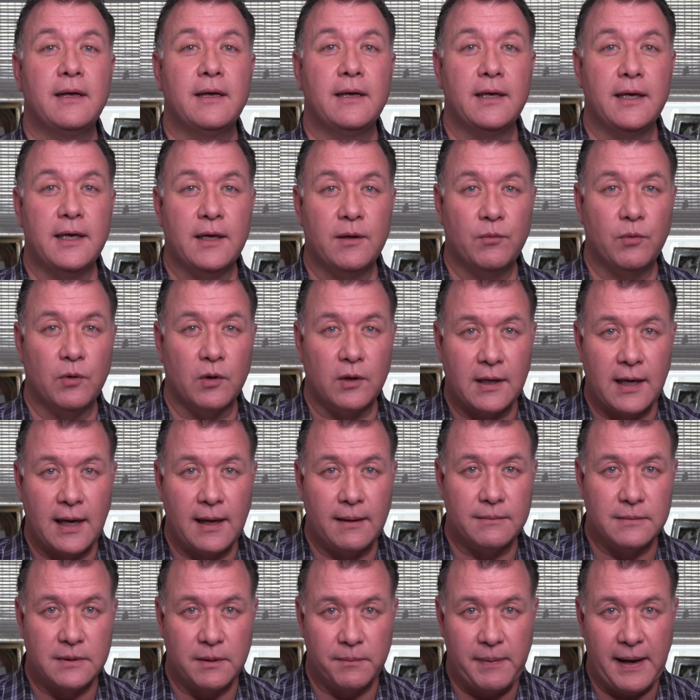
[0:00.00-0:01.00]
it will
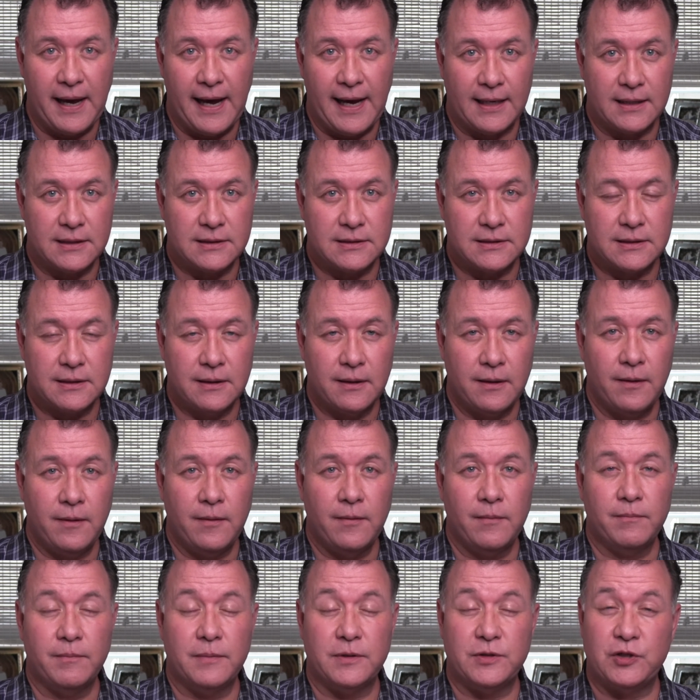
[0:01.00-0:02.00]
come to pass.
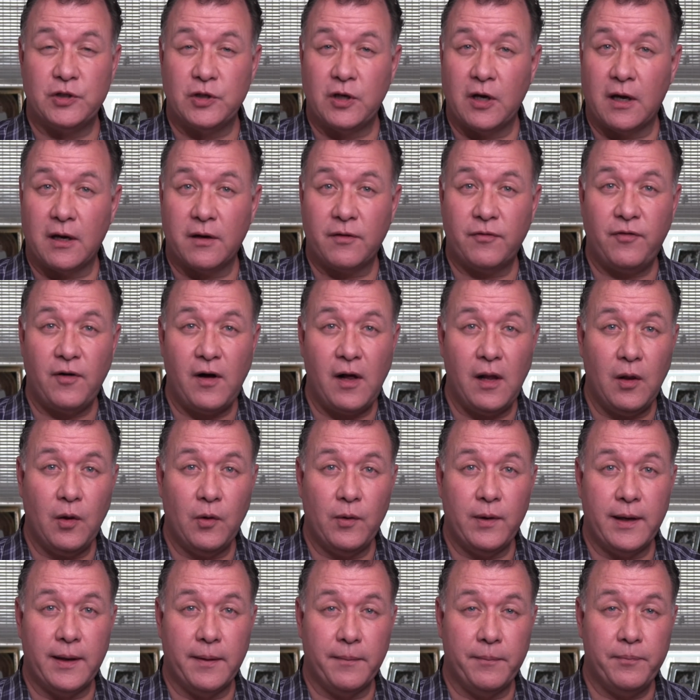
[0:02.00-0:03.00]
But you got to follow
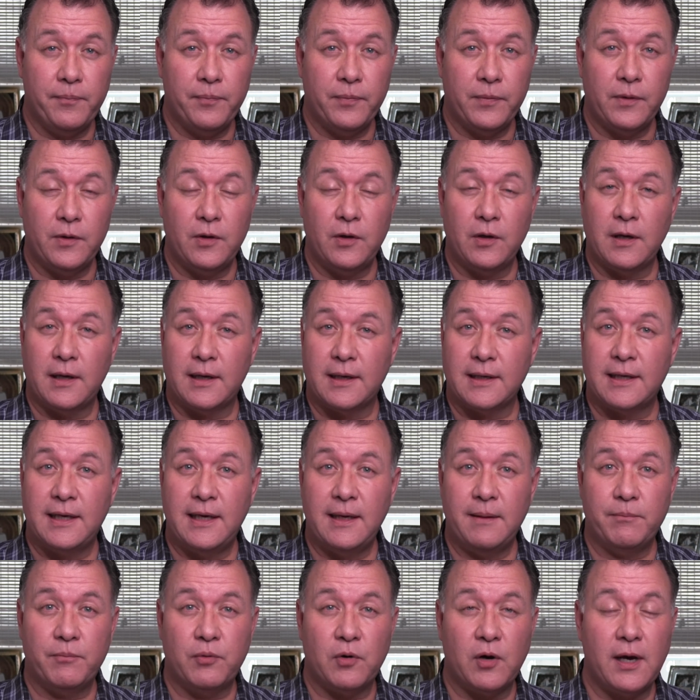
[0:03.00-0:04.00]
him. You got to
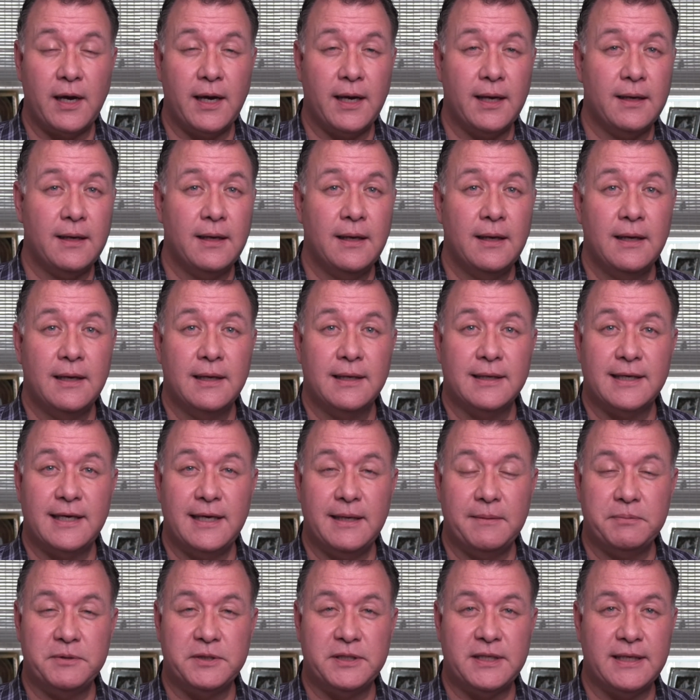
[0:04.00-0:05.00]
keep praying,
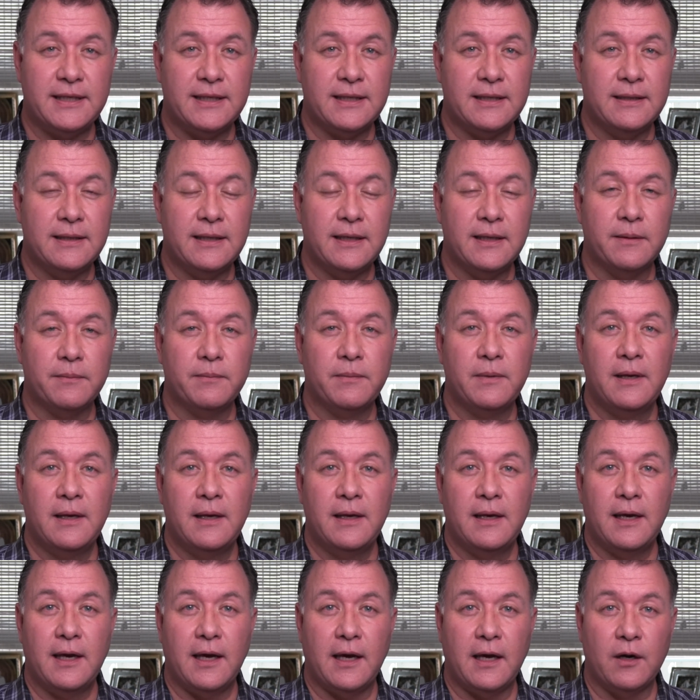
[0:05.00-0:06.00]
keep seeking him,
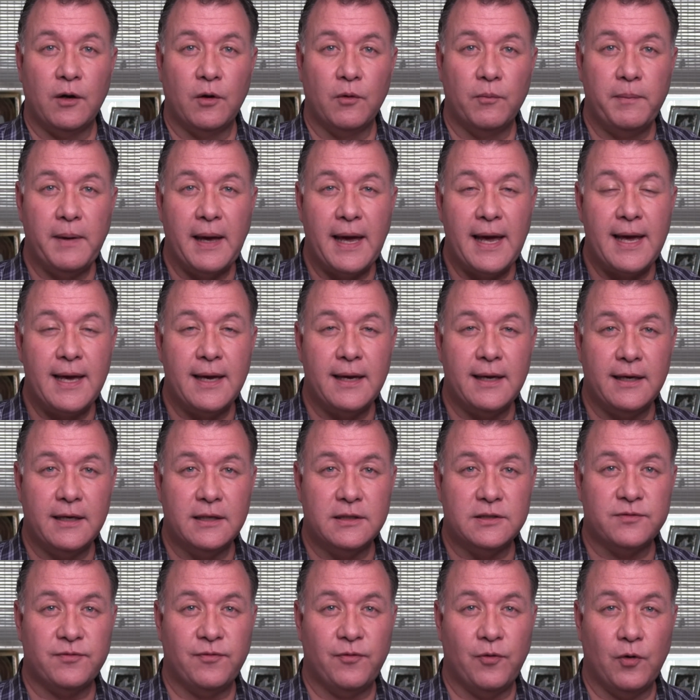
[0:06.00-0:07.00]
and obey
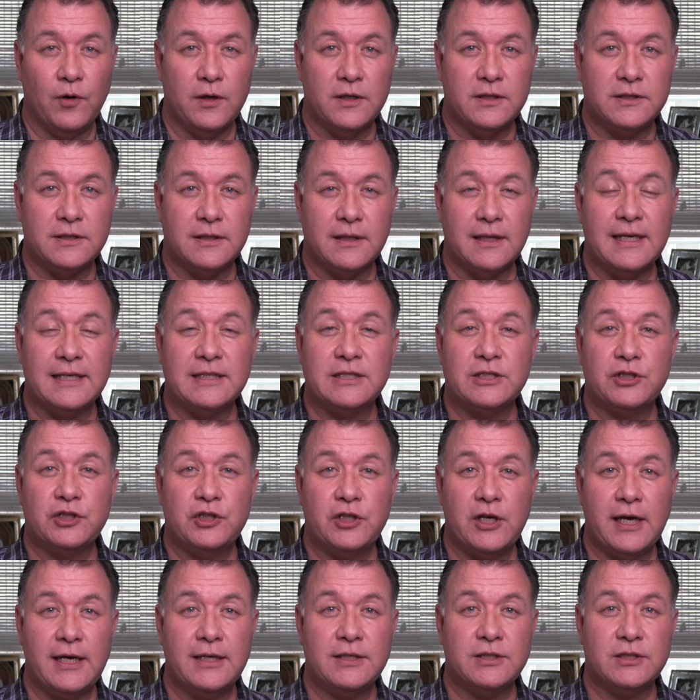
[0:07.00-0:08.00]
his voice. Let's
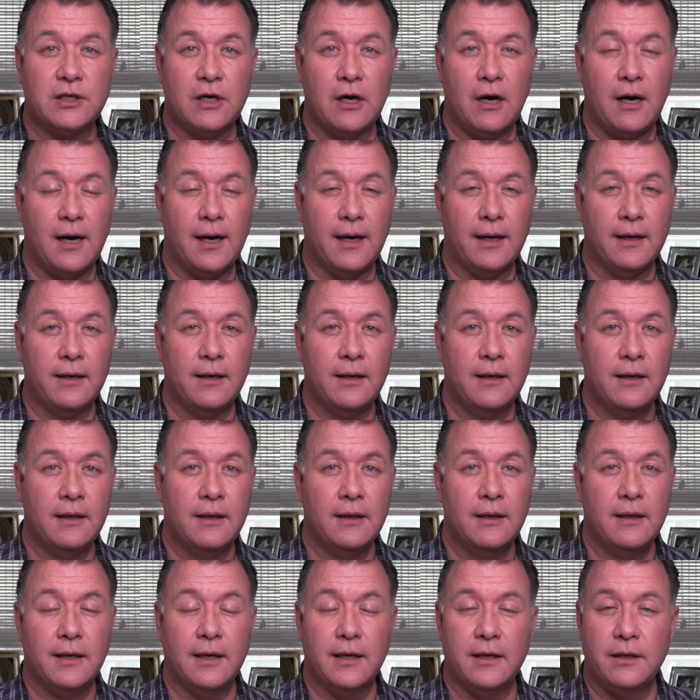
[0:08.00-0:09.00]
chase God
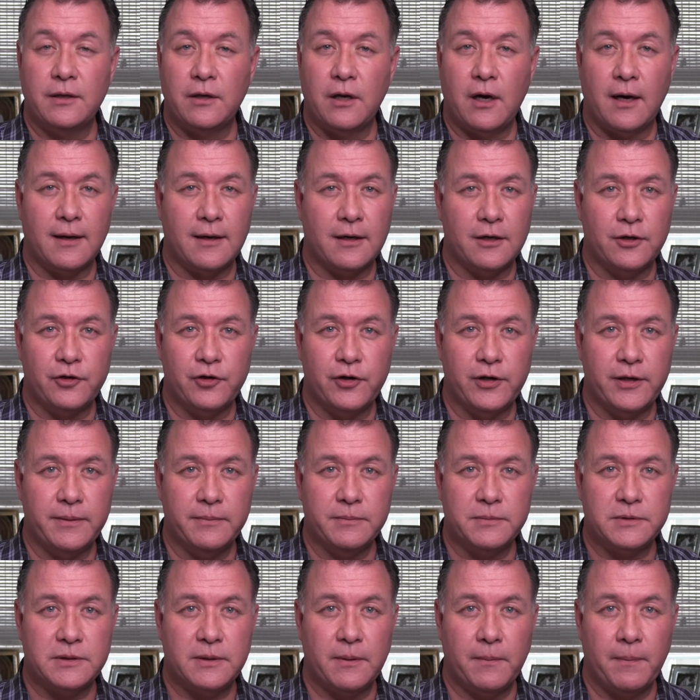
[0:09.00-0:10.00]
and not our
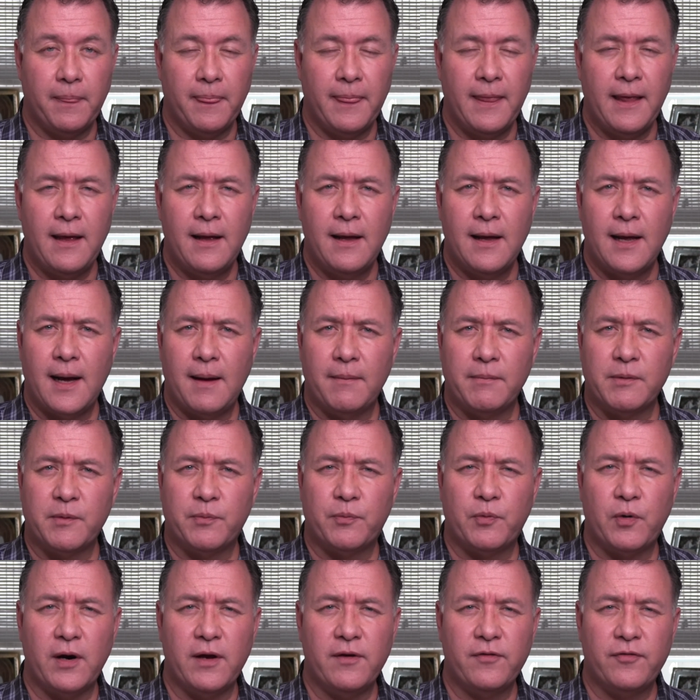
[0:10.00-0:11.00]
dreams. I'm going to
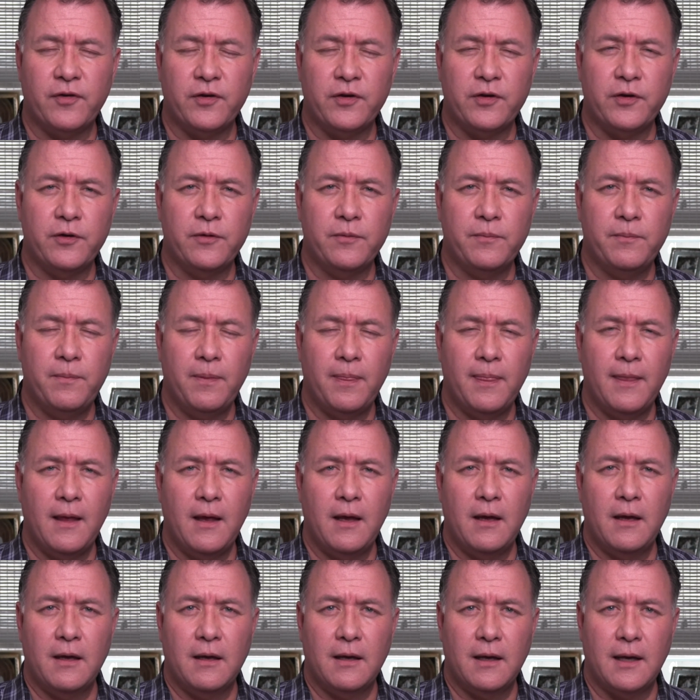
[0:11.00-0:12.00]
pray for you.
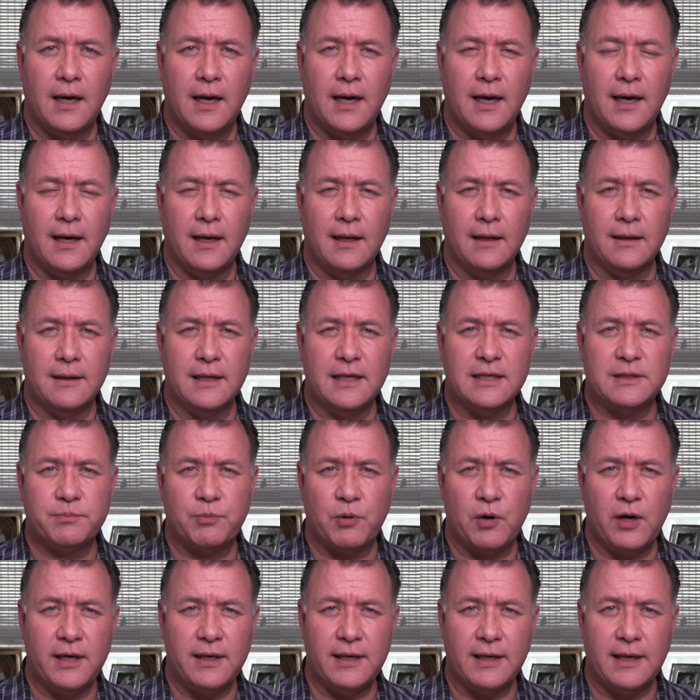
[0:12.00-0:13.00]
Uh, let's
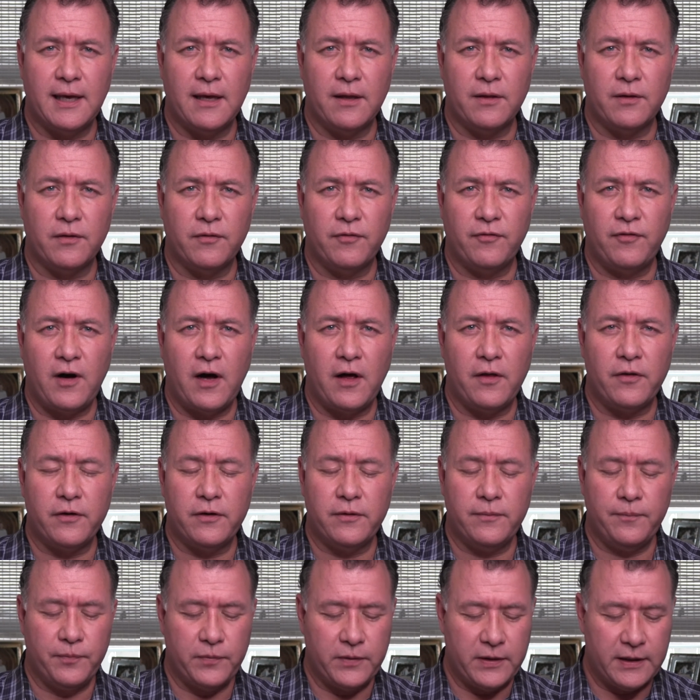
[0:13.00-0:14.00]
pray together.
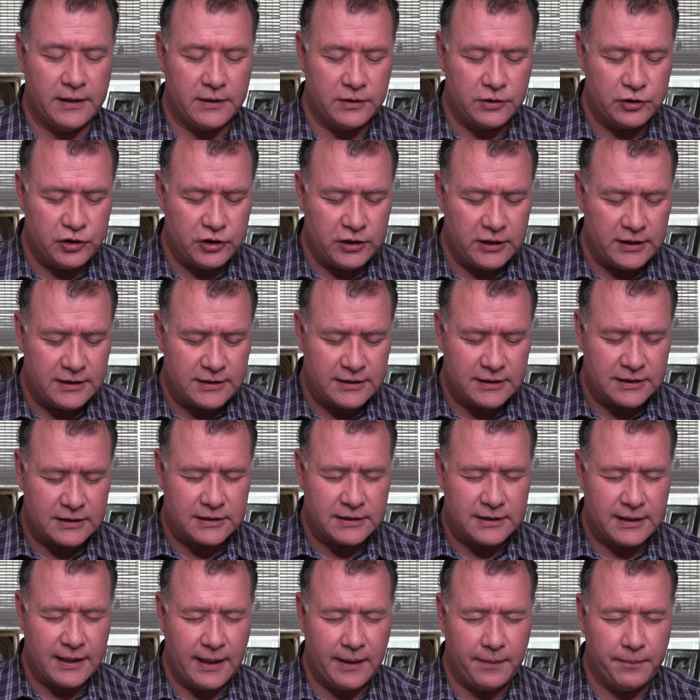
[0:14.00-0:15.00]
Father, in Jesus'
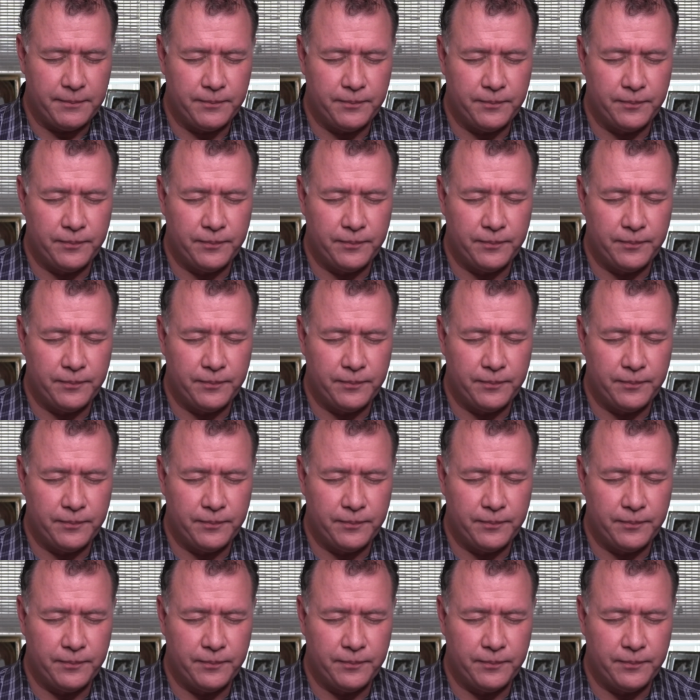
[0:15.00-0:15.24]
name,